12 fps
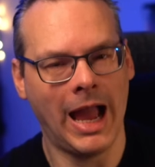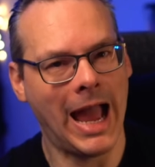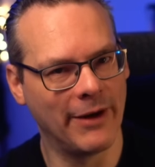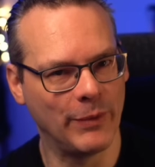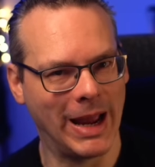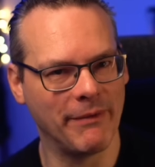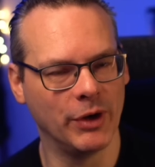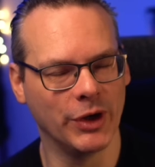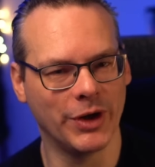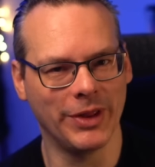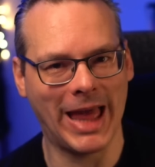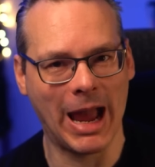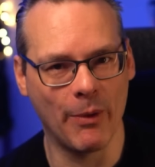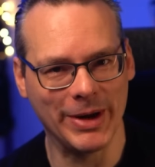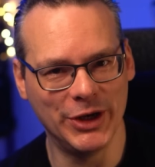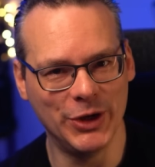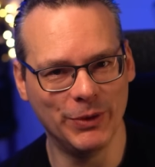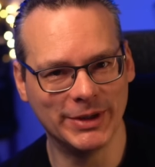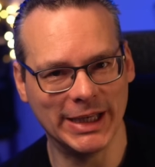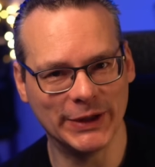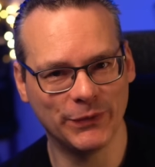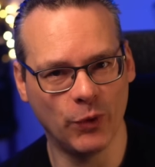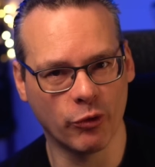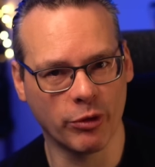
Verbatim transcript: And if we have a look at how we can use this for